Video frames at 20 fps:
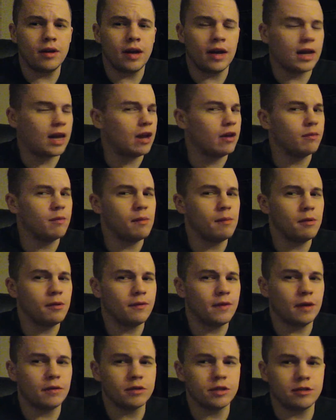I can't remember if
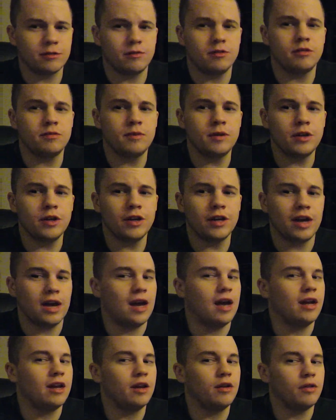that one's supposed to be good.
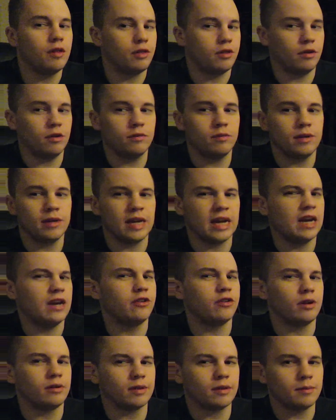I know the third one kind of
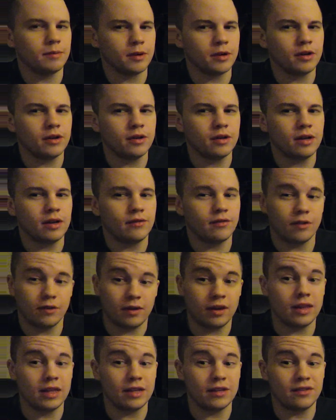dropped the ball for
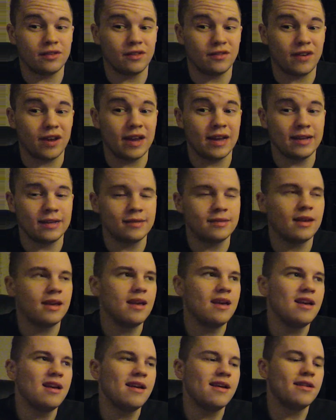at least the fans.
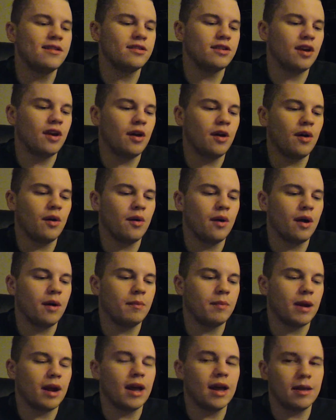So,
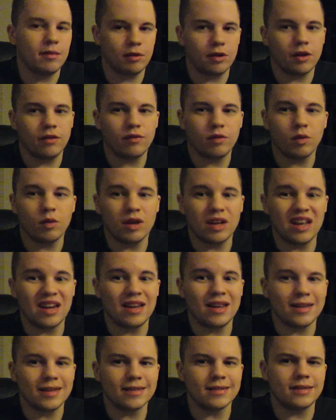but I am looking forward to getting
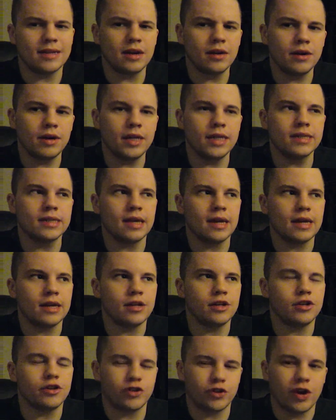into the series
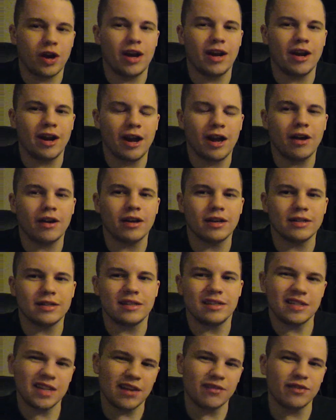and trying it out because it
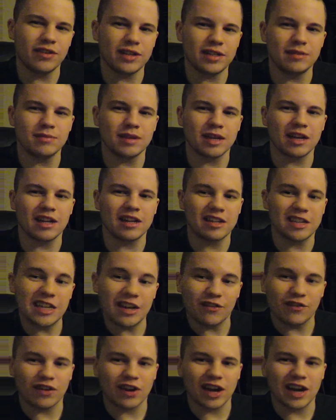definitely seems like a
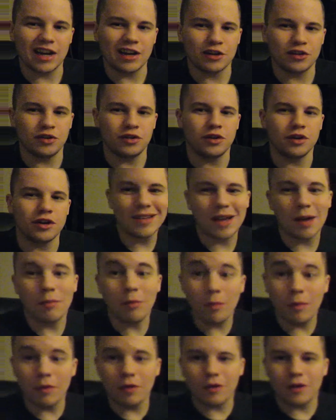different kind of shooter. A
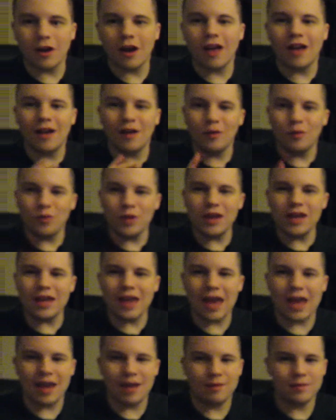couple more Wii
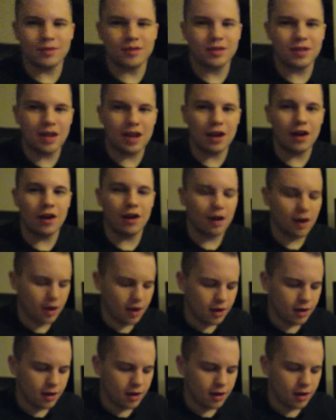games here.